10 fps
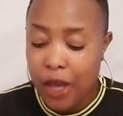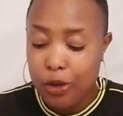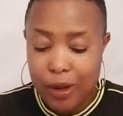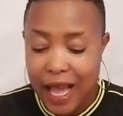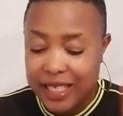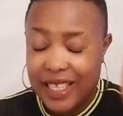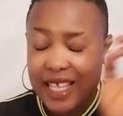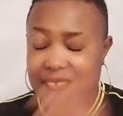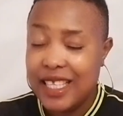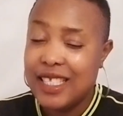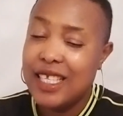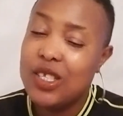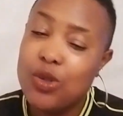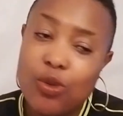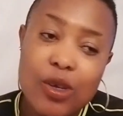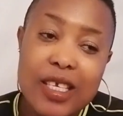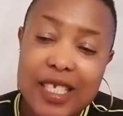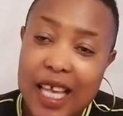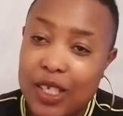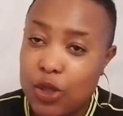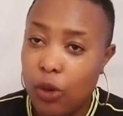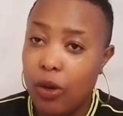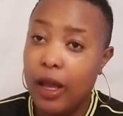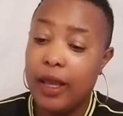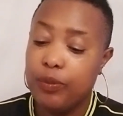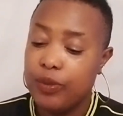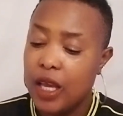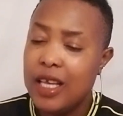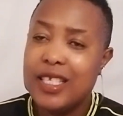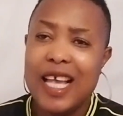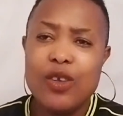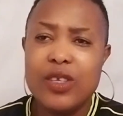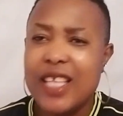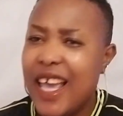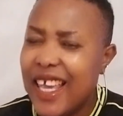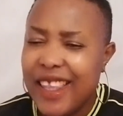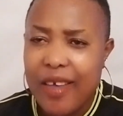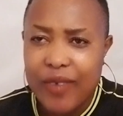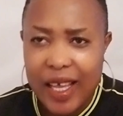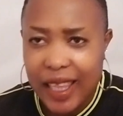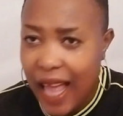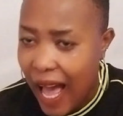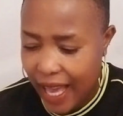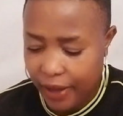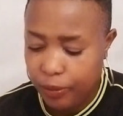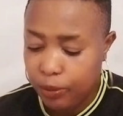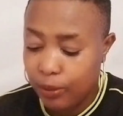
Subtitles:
You guys, let's listen to Sejo. Sejo say he never lie.